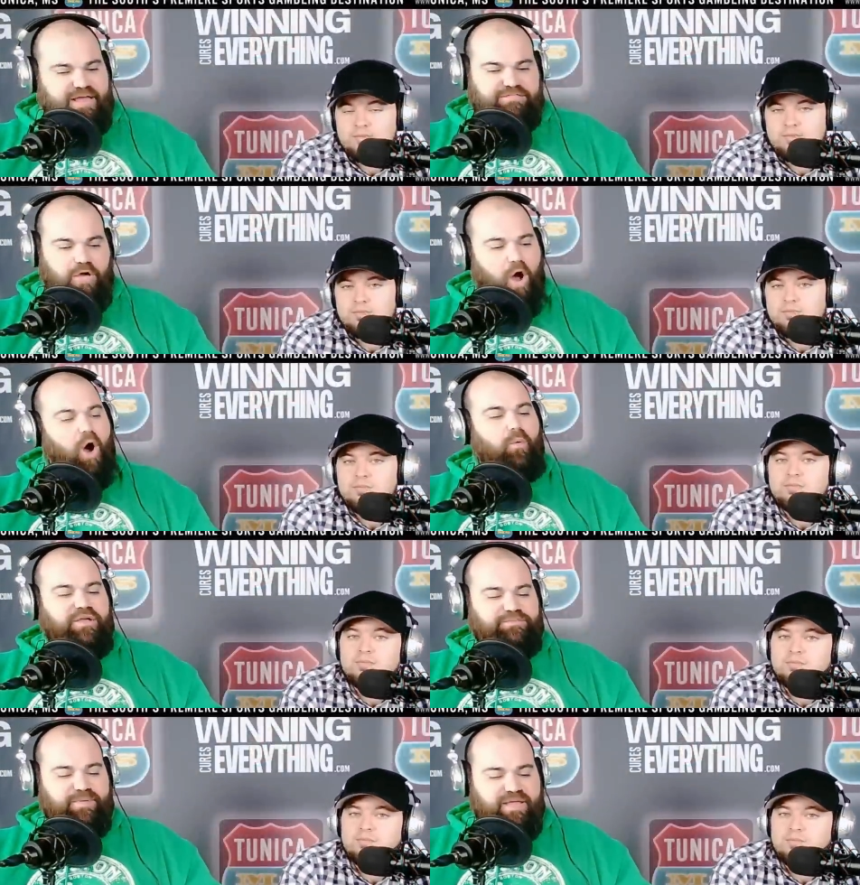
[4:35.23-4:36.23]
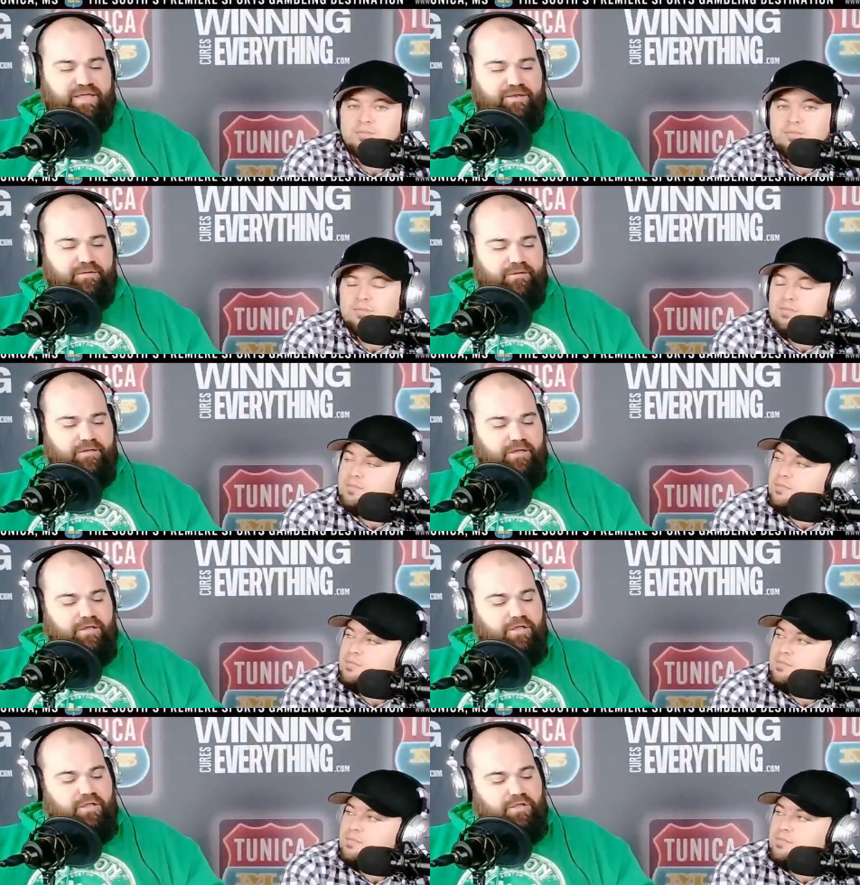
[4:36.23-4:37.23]
Speaker 1: has always been
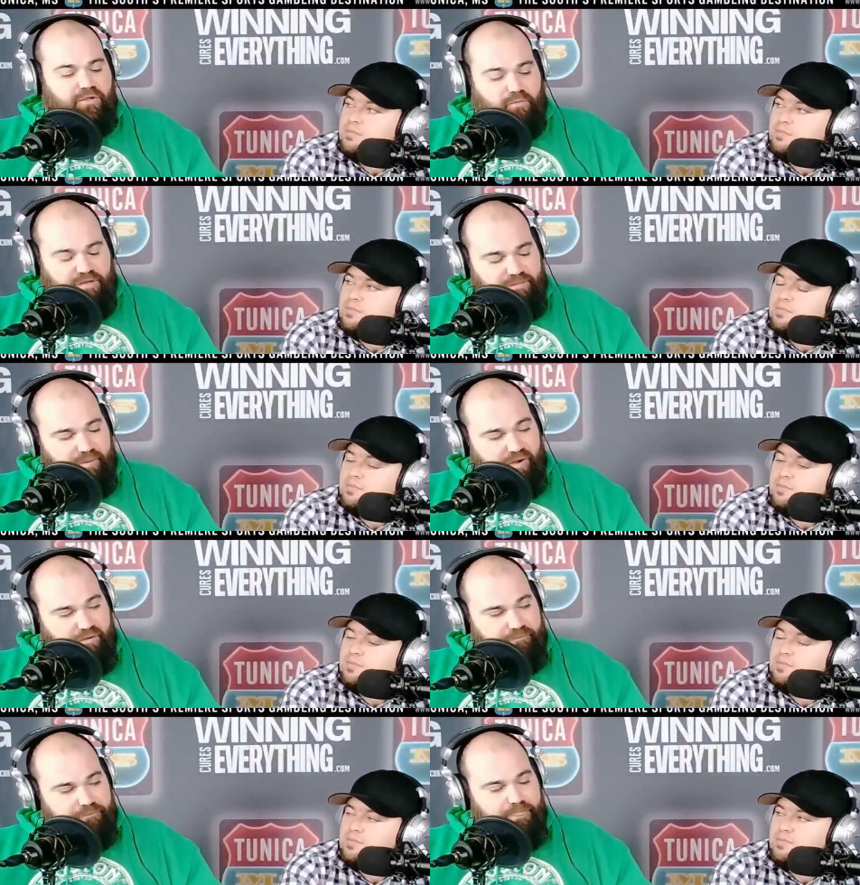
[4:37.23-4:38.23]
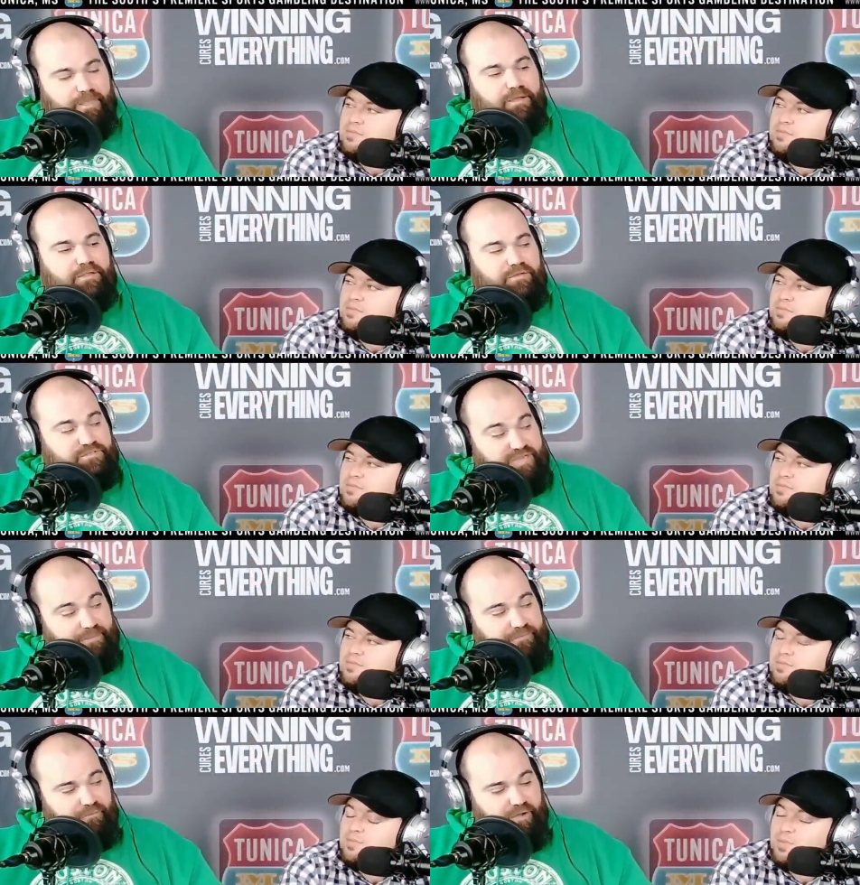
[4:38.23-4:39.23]
you run the ball, you
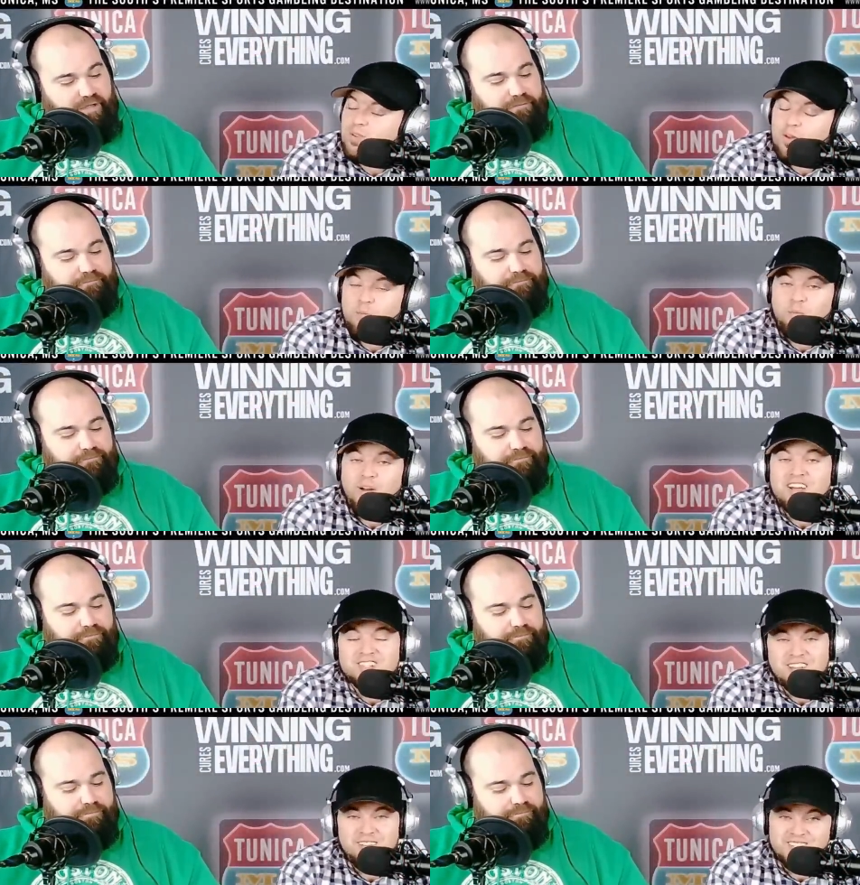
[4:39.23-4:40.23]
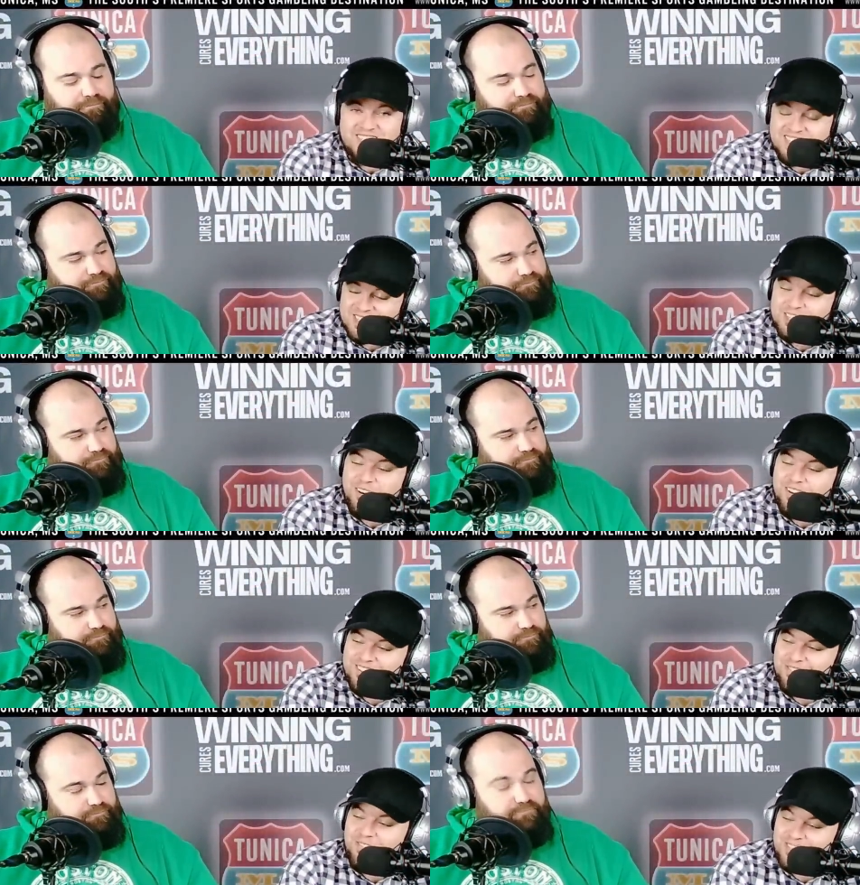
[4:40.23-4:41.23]
stop the run we actually
Speaker 2: have a
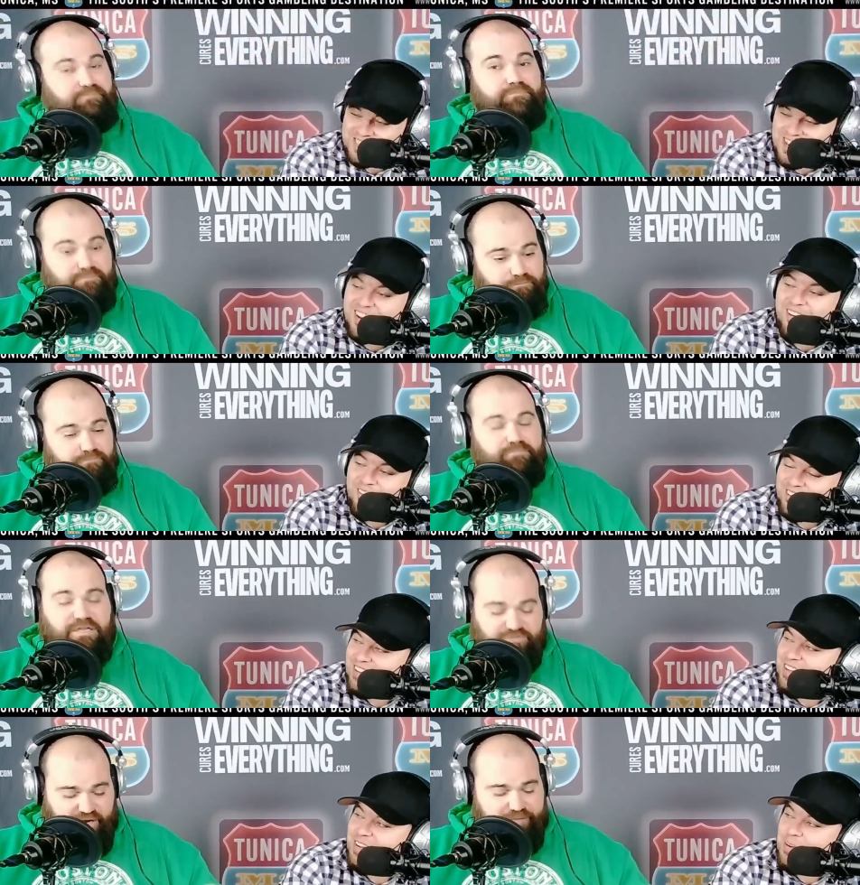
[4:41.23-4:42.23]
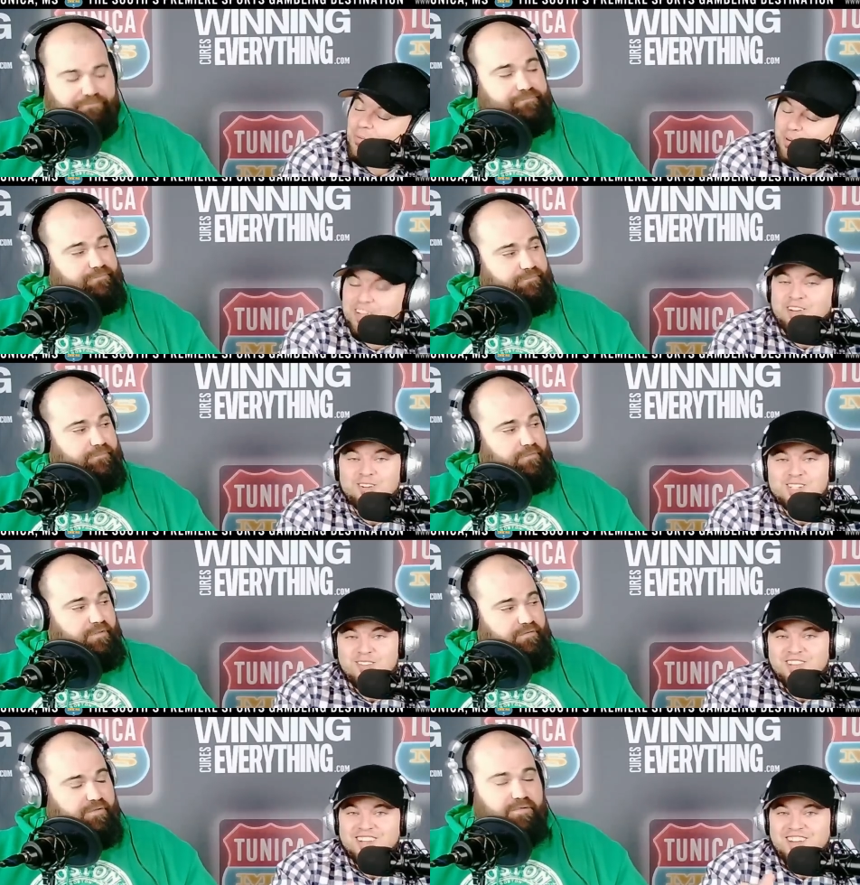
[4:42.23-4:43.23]
t-shirt for sale. That's right.
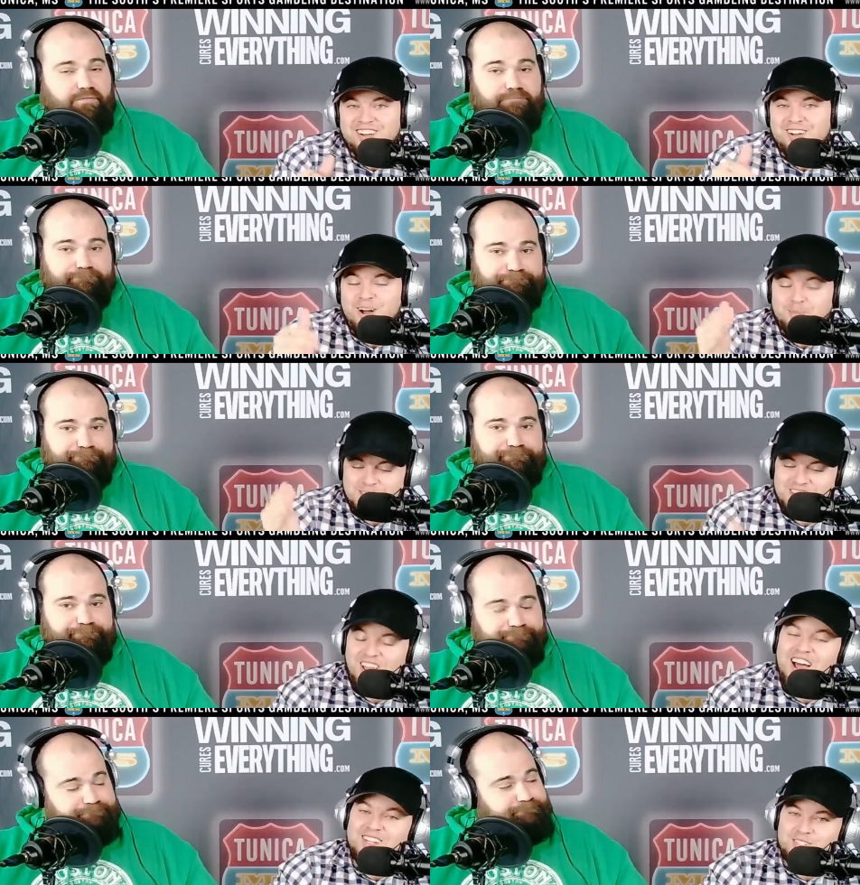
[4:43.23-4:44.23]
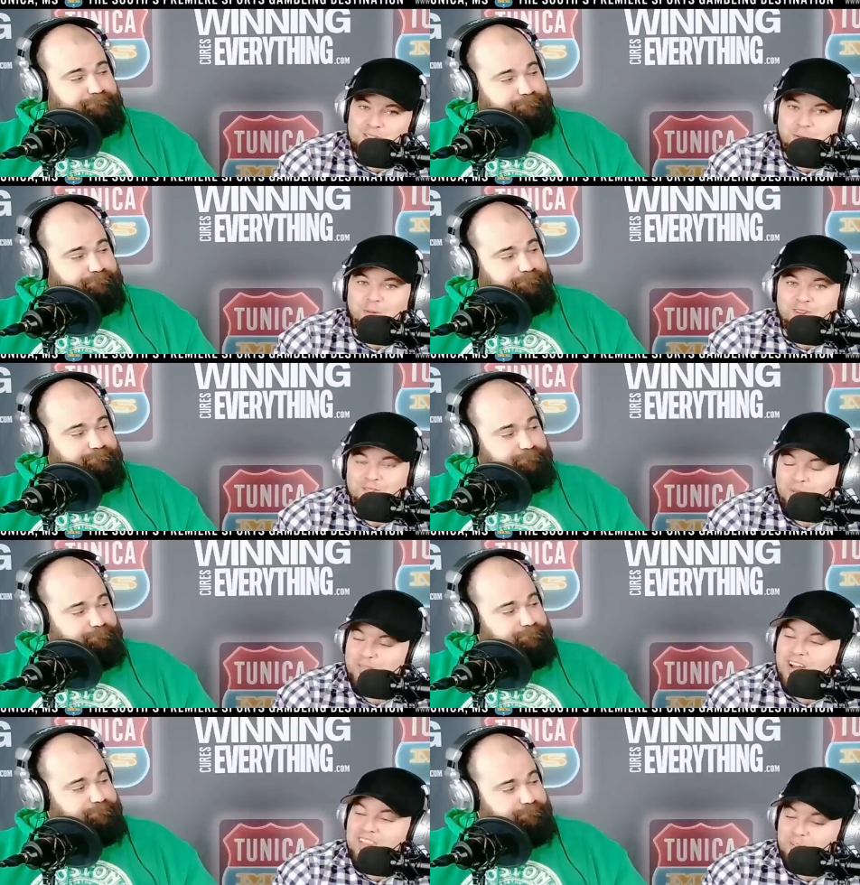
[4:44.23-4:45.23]
Winningcureseverything.com slash store.
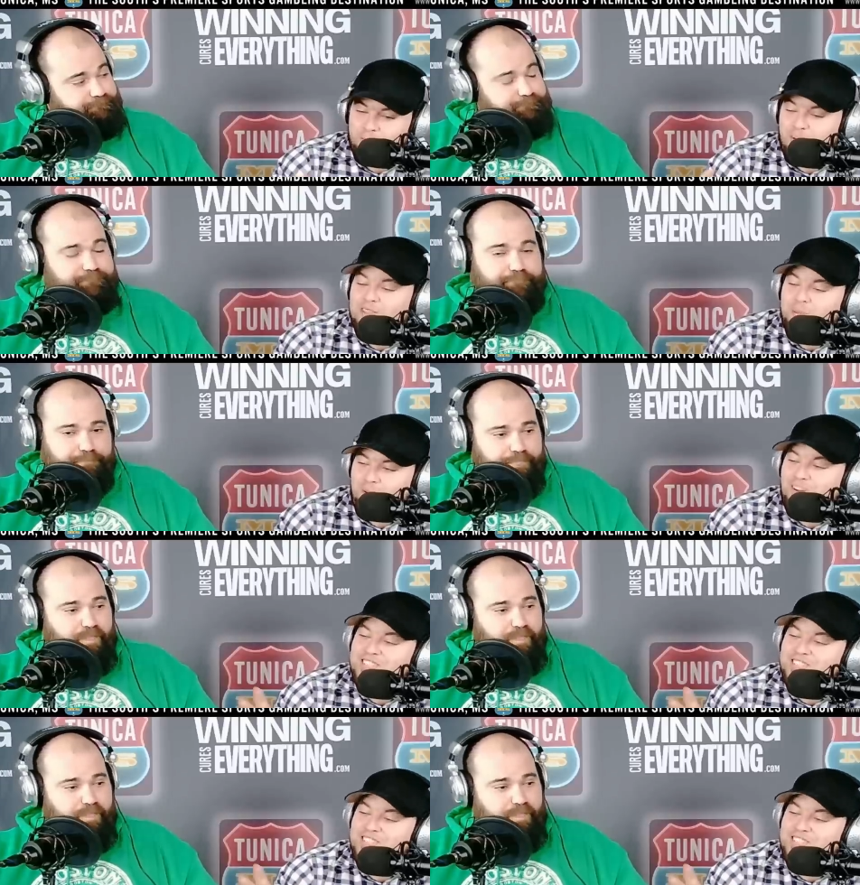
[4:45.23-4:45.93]
We've got the run the ball,